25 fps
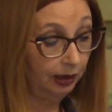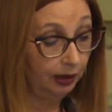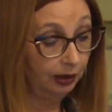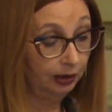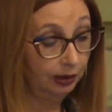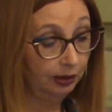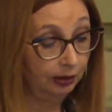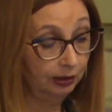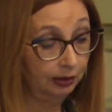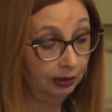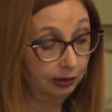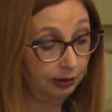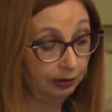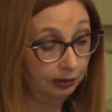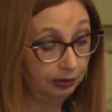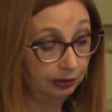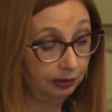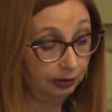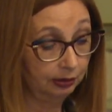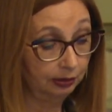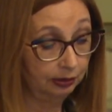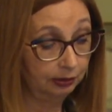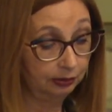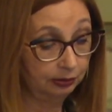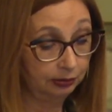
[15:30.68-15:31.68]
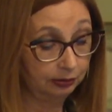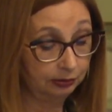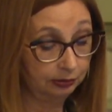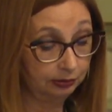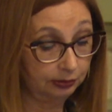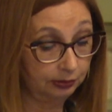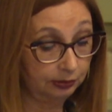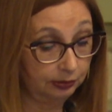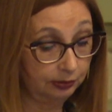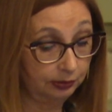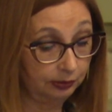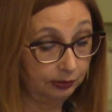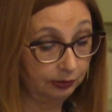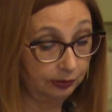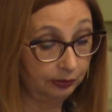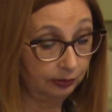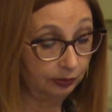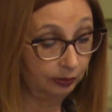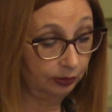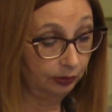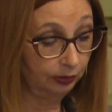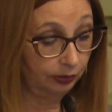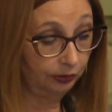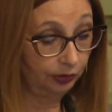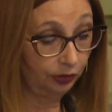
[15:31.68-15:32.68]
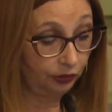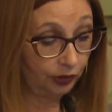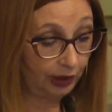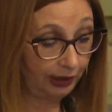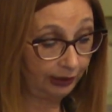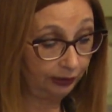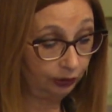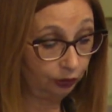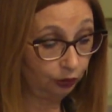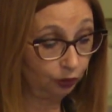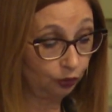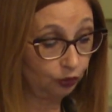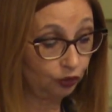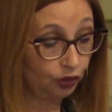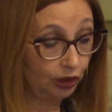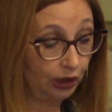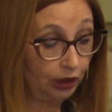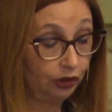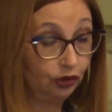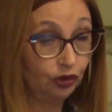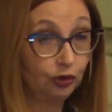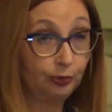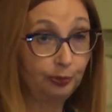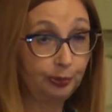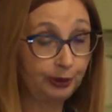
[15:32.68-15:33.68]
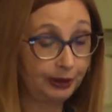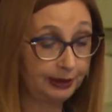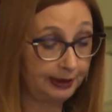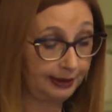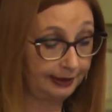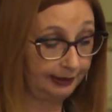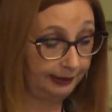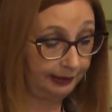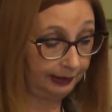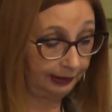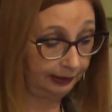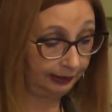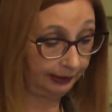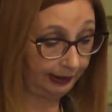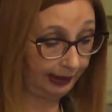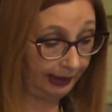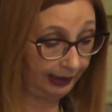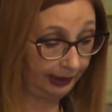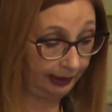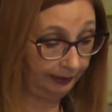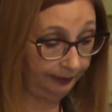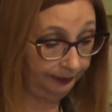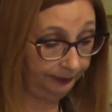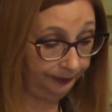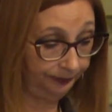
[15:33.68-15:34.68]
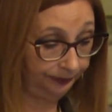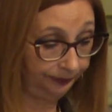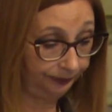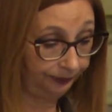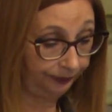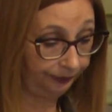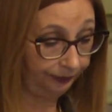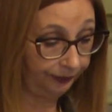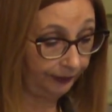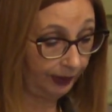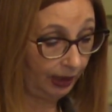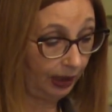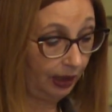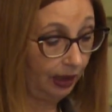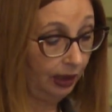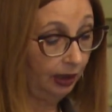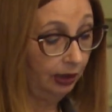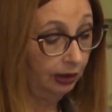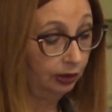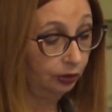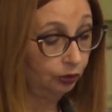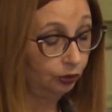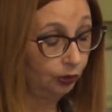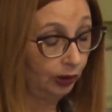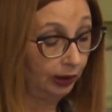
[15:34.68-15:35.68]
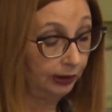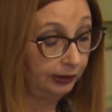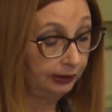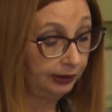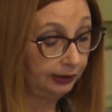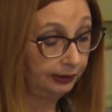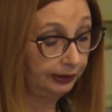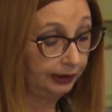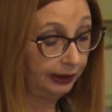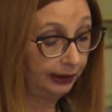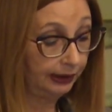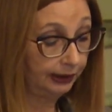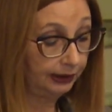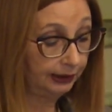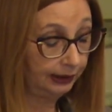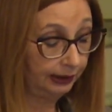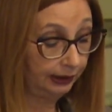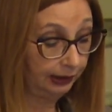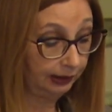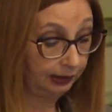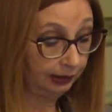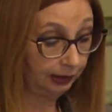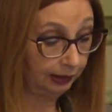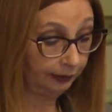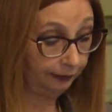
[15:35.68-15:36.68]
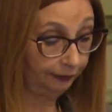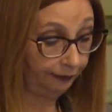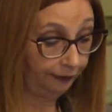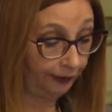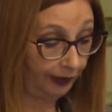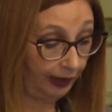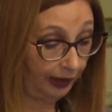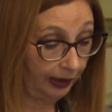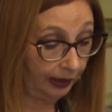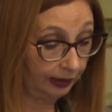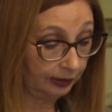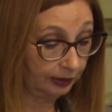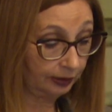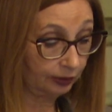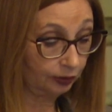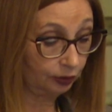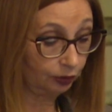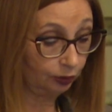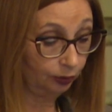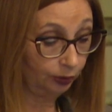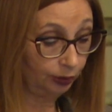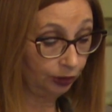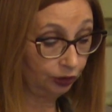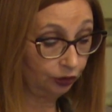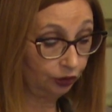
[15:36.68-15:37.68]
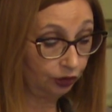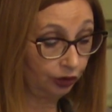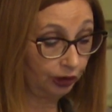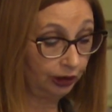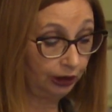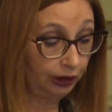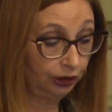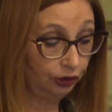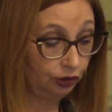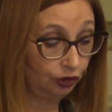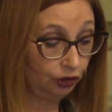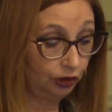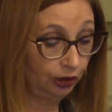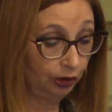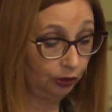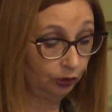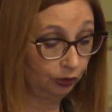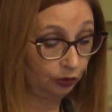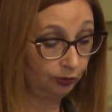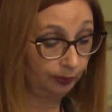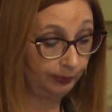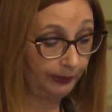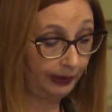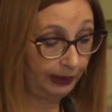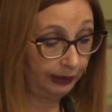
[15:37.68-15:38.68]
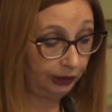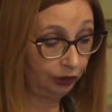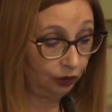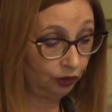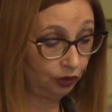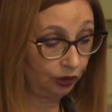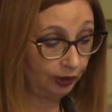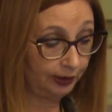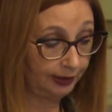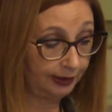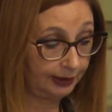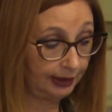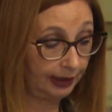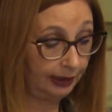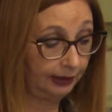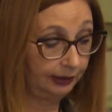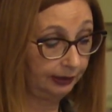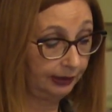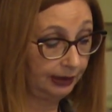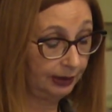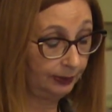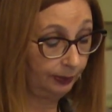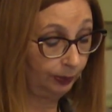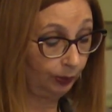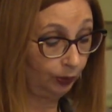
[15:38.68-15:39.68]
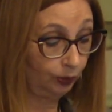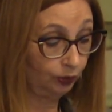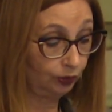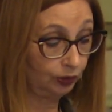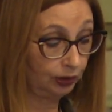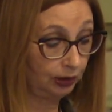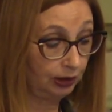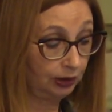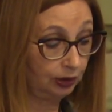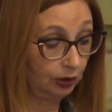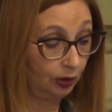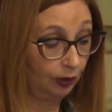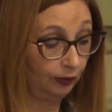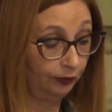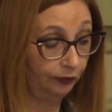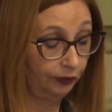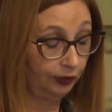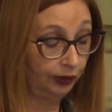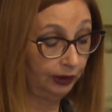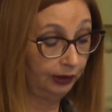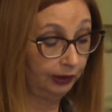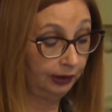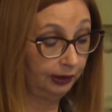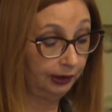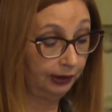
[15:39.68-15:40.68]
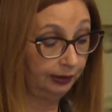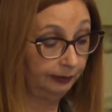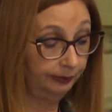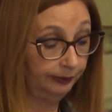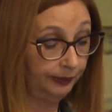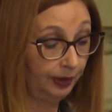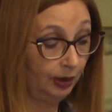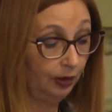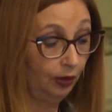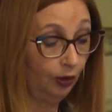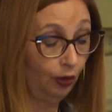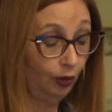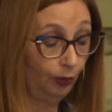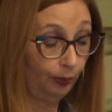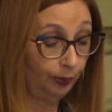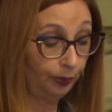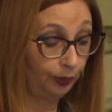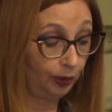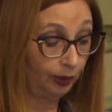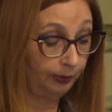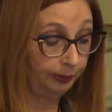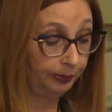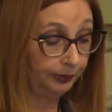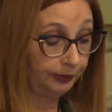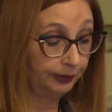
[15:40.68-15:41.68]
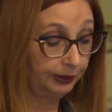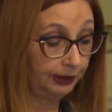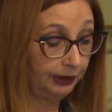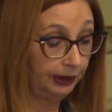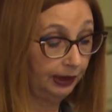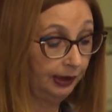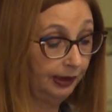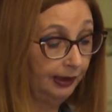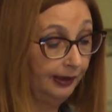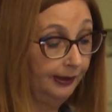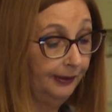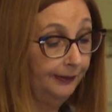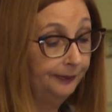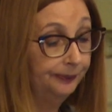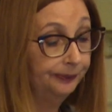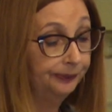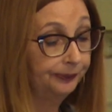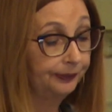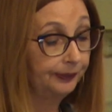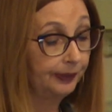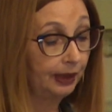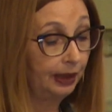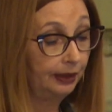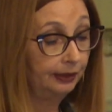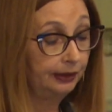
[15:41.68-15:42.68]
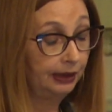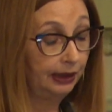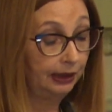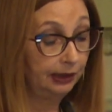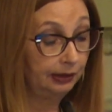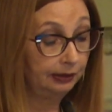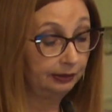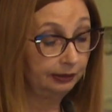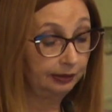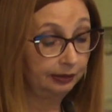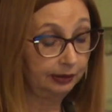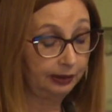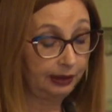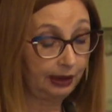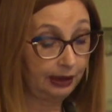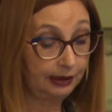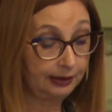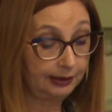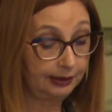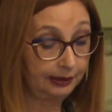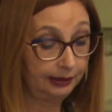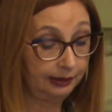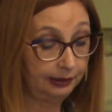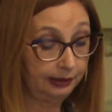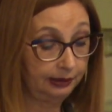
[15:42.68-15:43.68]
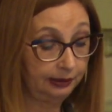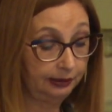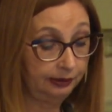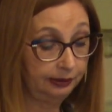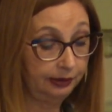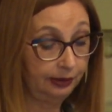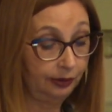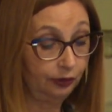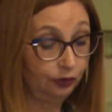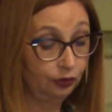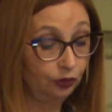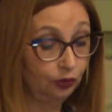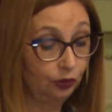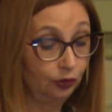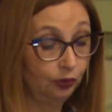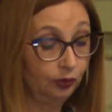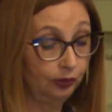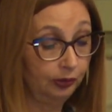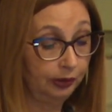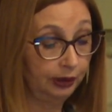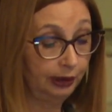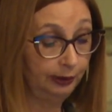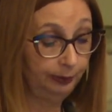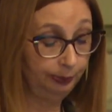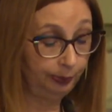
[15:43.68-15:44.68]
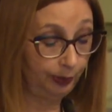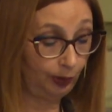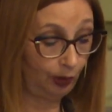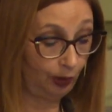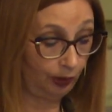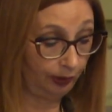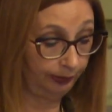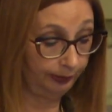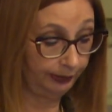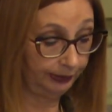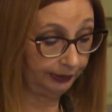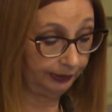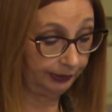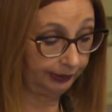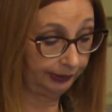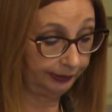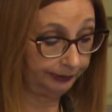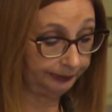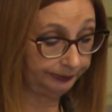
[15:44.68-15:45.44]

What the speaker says: the right to change a personal name, to undertake legal affairs through which he, she manages and disposes of income or property that has earned through employment.